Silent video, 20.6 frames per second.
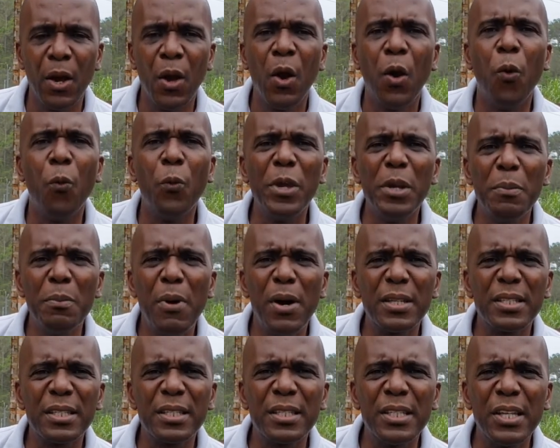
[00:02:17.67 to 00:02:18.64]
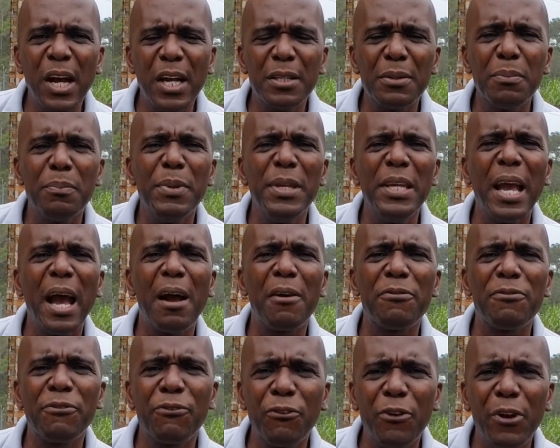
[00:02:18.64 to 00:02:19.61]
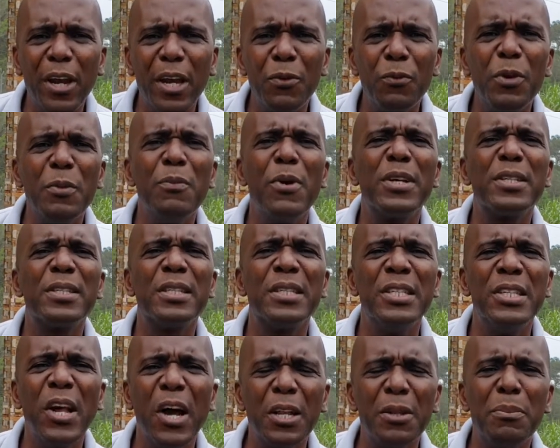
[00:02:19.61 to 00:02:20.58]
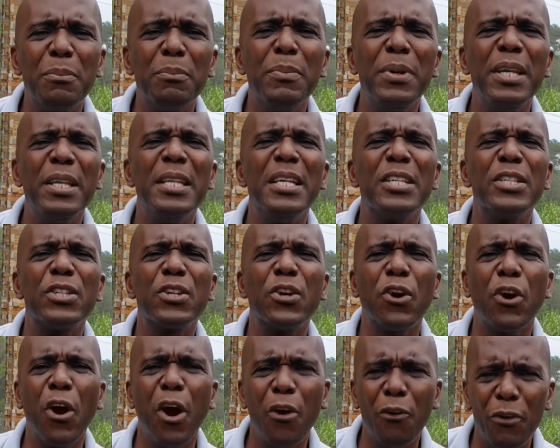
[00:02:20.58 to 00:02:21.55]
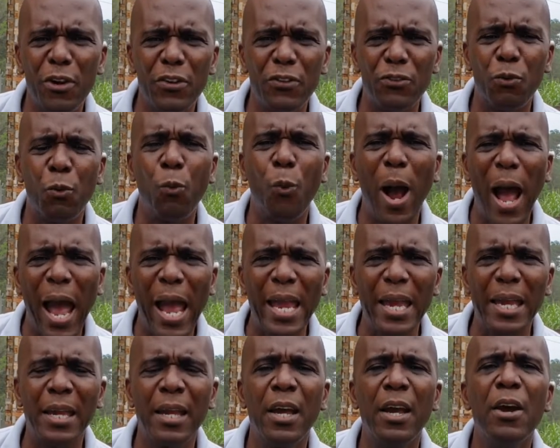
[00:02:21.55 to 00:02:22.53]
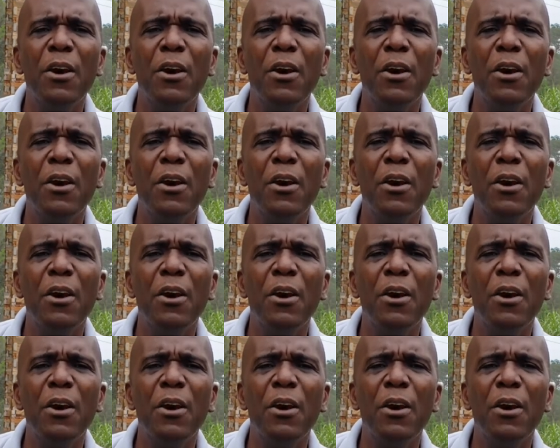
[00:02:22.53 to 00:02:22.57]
We must not be afraid. We must not be discouraged. Why?